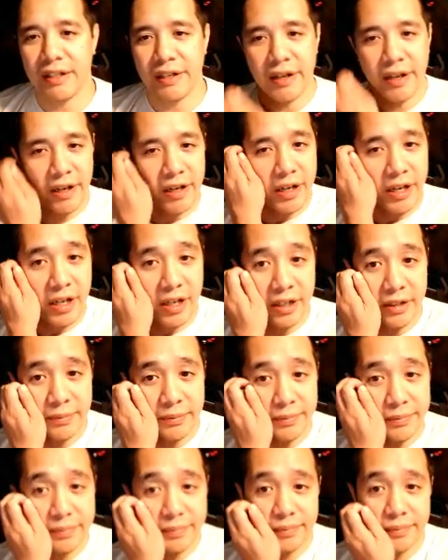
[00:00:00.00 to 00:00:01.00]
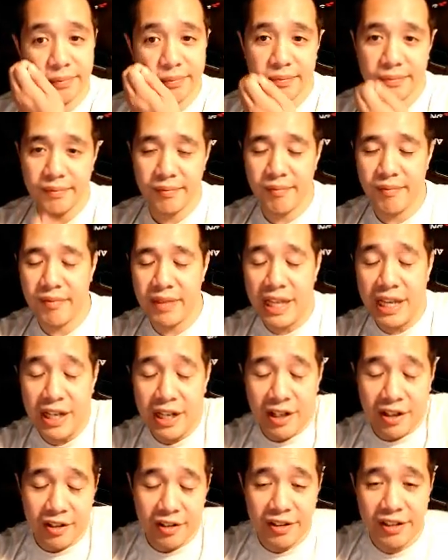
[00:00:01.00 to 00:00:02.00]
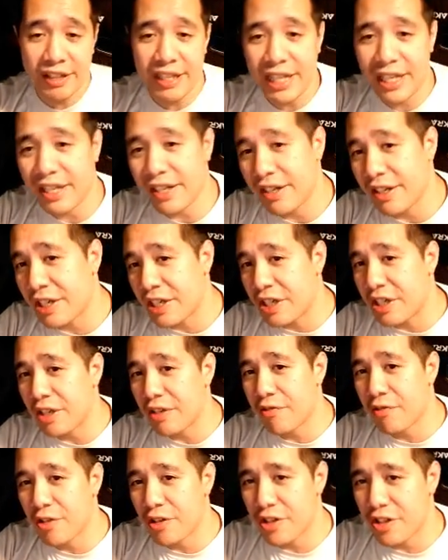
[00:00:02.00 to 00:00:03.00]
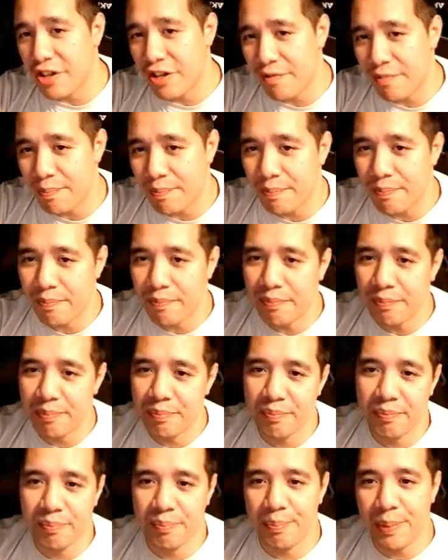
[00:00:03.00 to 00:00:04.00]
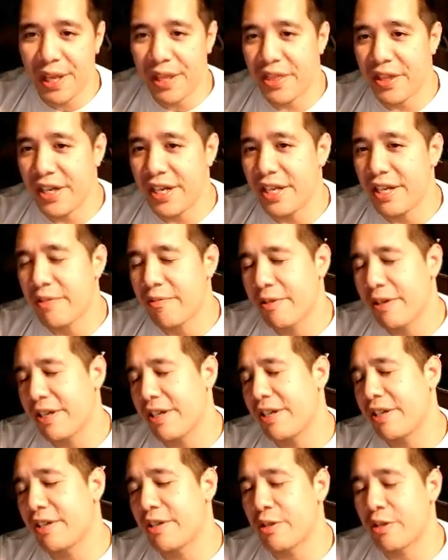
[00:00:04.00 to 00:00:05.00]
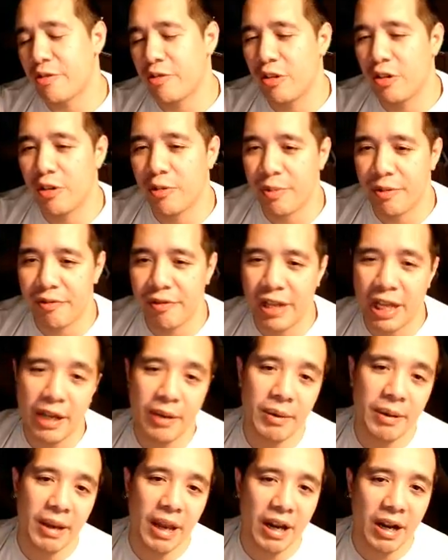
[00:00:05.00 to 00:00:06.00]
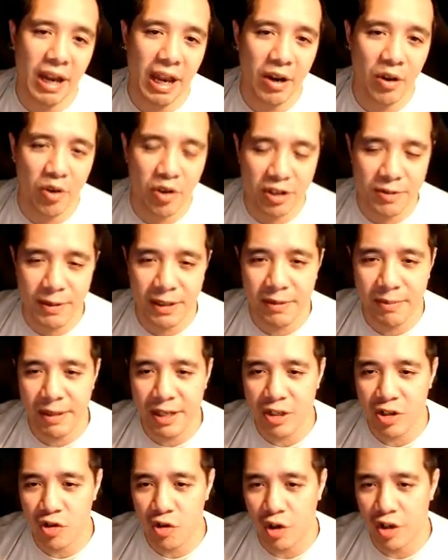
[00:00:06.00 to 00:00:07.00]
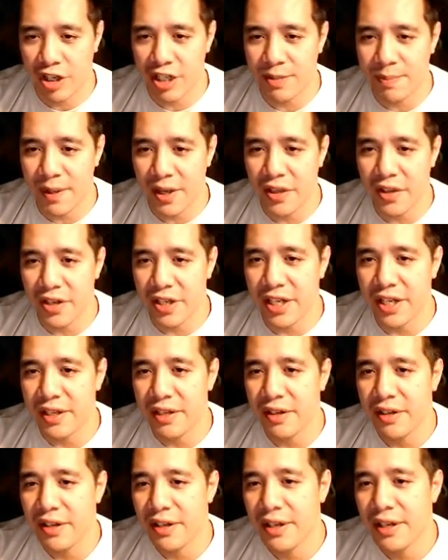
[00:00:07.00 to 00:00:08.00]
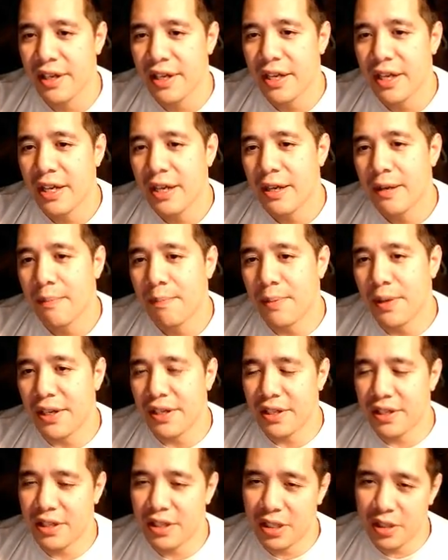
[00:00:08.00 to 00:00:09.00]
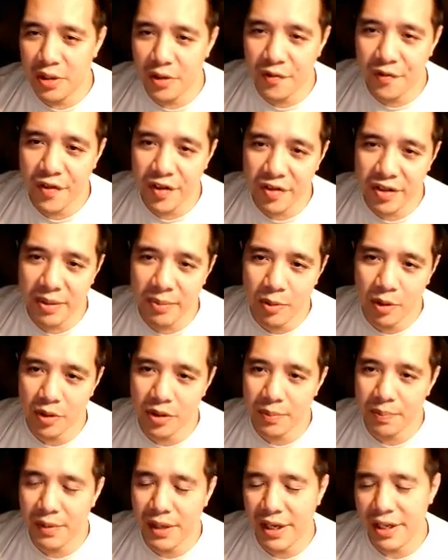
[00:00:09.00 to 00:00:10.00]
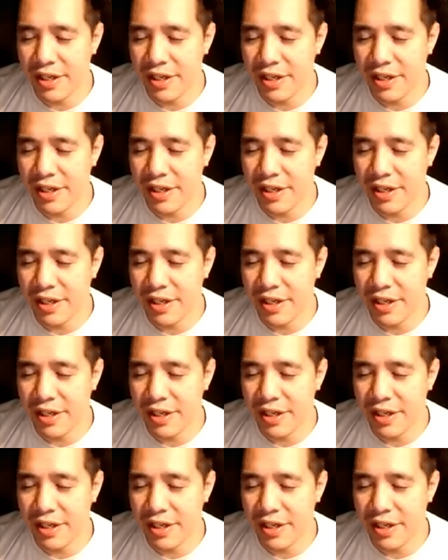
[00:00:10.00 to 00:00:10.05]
you know, like a good version of Bethany, where it's a little bit. I mean, I don't expect to be as strong as Bethany, but the 250 multiplier